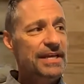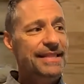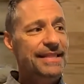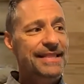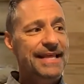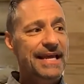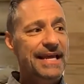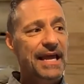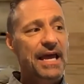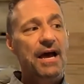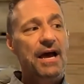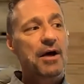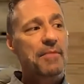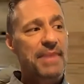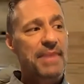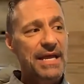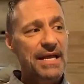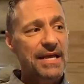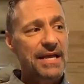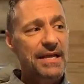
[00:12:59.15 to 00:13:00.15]
that come
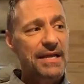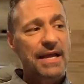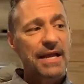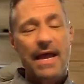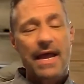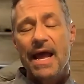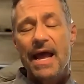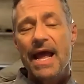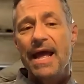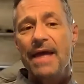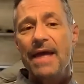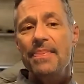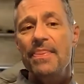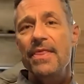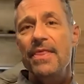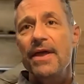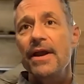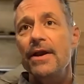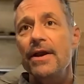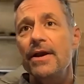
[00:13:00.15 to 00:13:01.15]
in and
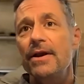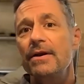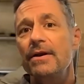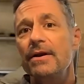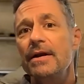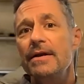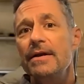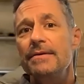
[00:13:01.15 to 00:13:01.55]
they're